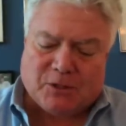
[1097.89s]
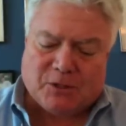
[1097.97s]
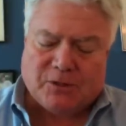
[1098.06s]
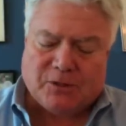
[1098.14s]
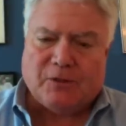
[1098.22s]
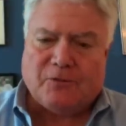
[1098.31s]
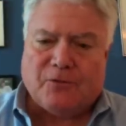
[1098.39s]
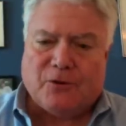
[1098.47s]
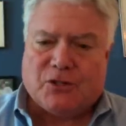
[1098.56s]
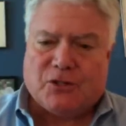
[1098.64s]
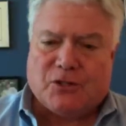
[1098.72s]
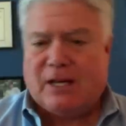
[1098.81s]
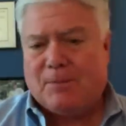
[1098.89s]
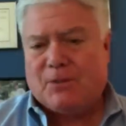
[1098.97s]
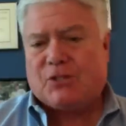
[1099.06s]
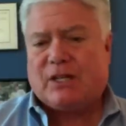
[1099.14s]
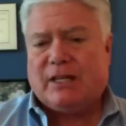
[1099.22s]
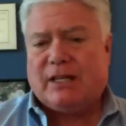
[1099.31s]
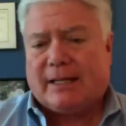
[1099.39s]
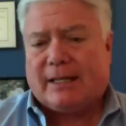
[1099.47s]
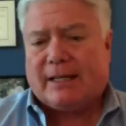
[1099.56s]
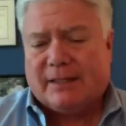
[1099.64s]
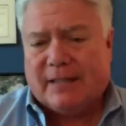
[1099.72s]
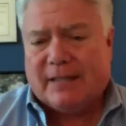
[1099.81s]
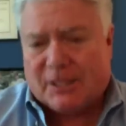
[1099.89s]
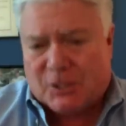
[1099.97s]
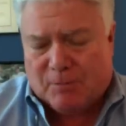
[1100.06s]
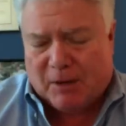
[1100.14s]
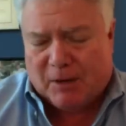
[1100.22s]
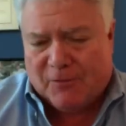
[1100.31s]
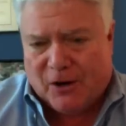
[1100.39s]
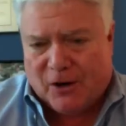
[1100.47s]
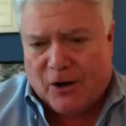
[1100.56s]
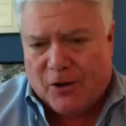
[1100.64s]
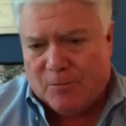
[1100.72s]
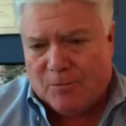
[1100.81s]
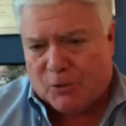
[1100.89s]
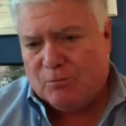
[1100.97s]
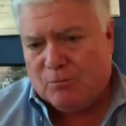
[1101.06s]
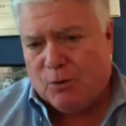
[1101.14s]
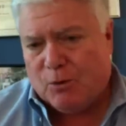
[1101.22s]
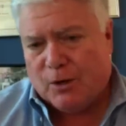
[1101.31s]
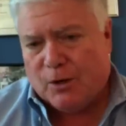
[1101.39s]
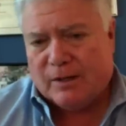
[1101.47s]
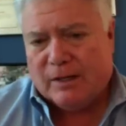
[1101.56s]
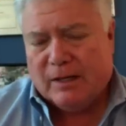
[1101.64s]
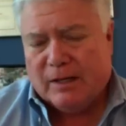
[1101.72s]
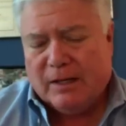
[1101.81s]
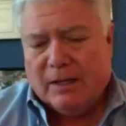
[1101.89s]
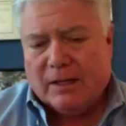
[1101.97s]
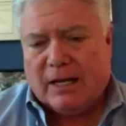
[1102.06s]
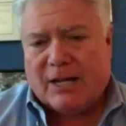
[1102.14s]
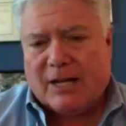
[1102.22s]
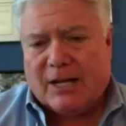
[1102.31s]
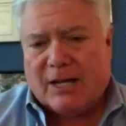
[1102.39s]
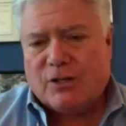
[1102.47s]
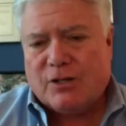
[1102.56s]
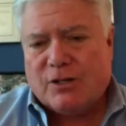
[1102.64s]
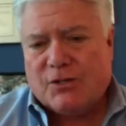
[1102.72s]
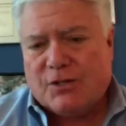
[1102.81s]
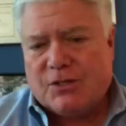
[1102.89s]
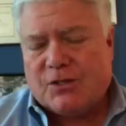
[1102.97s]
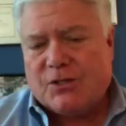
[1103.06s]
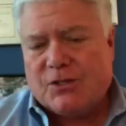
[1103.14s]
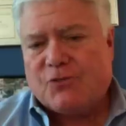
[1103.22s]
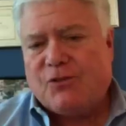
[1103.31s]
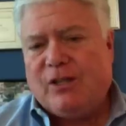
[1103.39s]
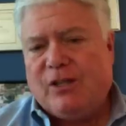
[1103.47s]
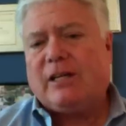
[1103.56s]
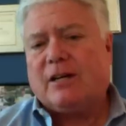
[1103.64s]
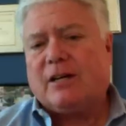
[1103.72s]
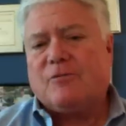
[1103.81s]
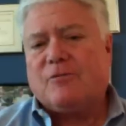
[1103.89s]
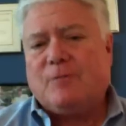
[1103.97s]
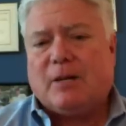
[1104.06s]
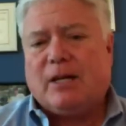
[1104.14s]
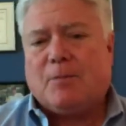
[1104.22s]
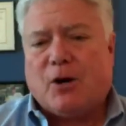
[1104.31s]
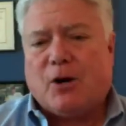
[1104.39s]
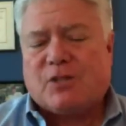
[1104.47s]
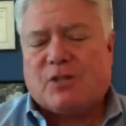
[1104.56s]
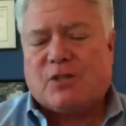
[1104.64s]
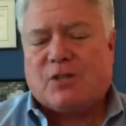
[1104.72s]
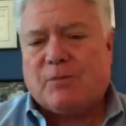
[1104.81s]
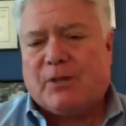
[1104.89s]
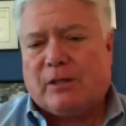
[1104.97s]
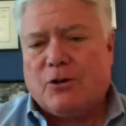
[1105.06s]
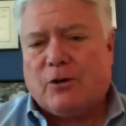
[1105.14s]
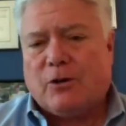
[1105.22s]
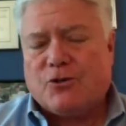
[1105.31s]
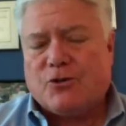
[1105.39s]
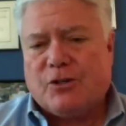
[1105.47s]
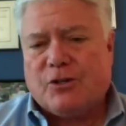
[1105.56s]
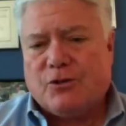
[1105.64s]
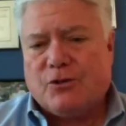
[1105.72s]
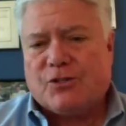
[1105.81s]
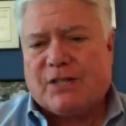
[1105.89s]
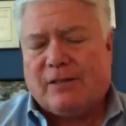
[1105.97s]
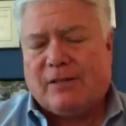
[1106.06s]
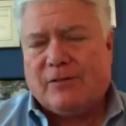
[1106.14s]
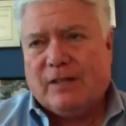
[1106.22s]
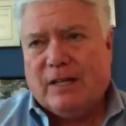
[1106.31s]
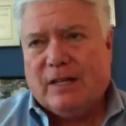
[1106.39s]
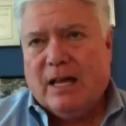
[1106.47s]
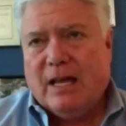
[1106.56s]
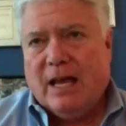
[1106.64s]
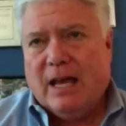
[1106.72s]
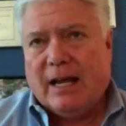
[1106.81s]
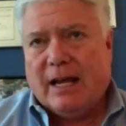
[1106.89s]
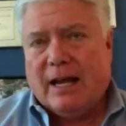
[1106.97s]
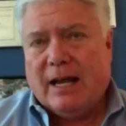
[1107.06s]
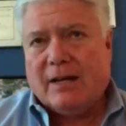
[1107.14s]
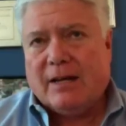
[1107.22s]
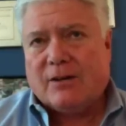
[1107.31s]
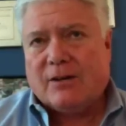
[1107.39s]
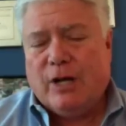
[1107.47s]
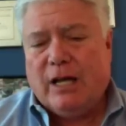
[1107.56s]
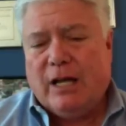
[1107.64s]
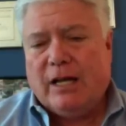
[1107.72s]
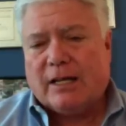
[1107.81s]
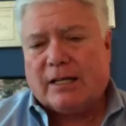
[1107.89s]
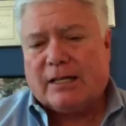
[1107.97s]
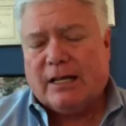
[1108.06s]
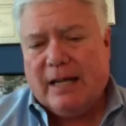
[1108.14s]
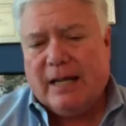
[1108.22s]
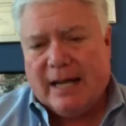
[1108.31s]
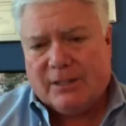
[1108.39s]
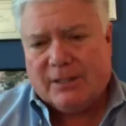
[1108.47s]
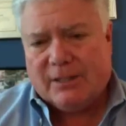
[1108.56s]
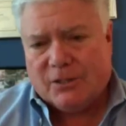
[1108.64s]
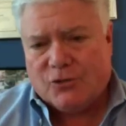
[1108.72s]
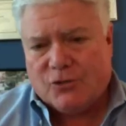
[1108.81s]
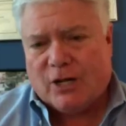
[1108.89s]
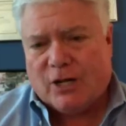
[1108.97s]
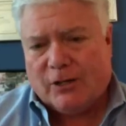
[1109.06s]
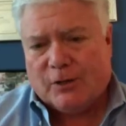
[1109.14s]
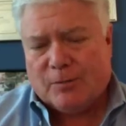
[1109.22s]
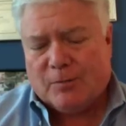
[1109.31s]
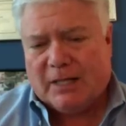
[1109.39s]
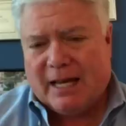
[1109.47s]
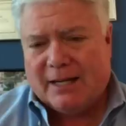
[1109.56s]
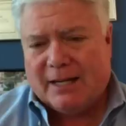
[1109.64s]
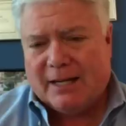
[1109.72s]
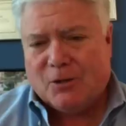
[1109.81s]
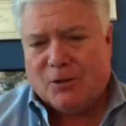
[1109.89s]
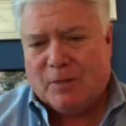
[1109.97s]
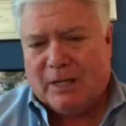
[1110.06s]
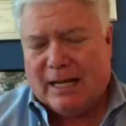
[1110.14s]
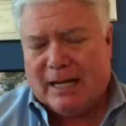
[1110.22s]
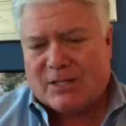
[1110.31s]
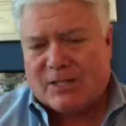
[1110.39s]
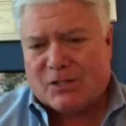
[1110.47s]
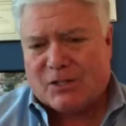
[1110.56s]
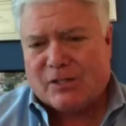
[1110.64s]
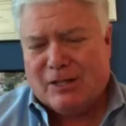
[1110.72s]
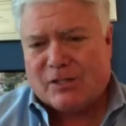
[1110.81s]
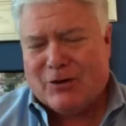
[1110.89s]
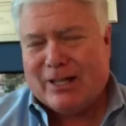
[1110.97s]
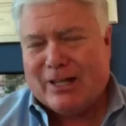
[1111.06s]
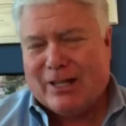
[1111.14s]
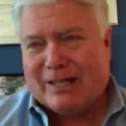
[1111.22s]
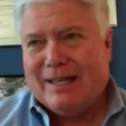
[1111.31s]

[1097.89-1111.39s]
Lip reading: The first step is to connect, and that's by far the most important. Connection is this feeling of being a part of something larger than yourself and creating a connected childhood. And by that, I don't mean access to the internet.